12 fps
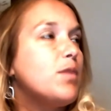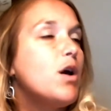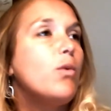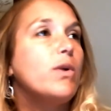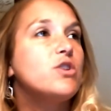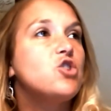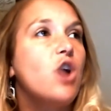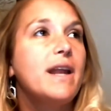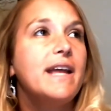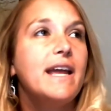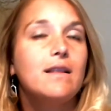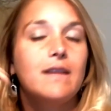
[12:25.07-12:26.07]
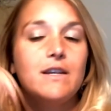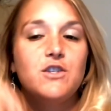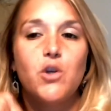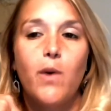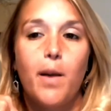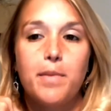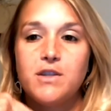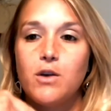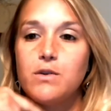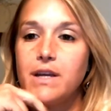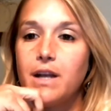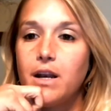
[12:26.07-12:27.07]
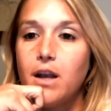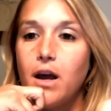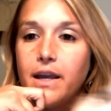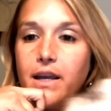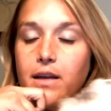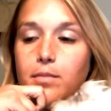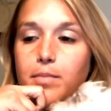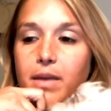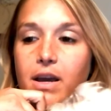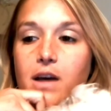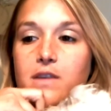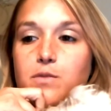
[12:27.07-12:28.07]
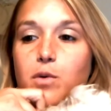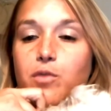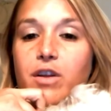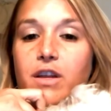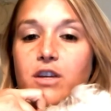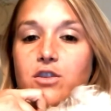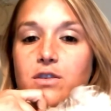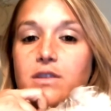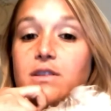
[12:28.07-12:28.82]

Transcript: we try to get at least two episodes in a night. So that's a couple hours, like, right?